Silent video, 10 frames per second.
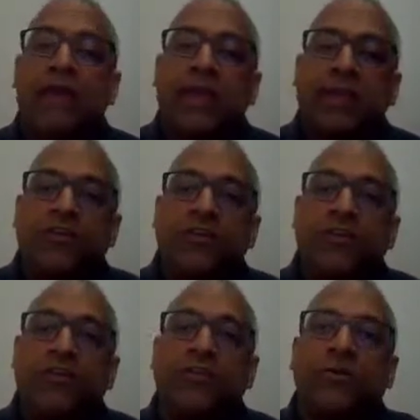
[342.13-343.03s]

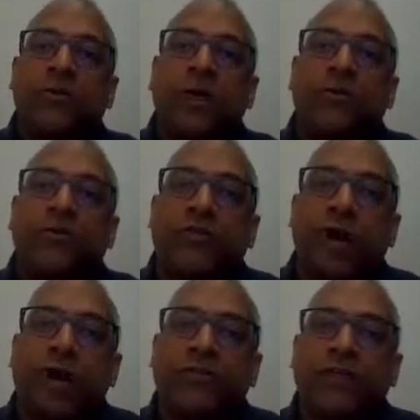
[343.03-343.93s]
nature is the realm of
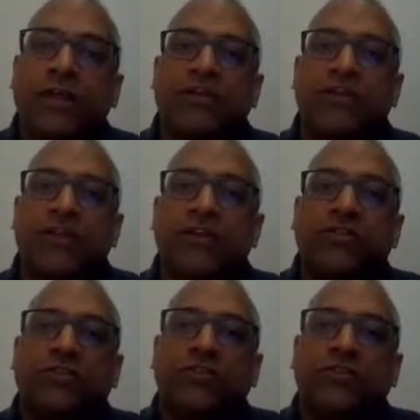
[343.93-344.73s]
causal explanations,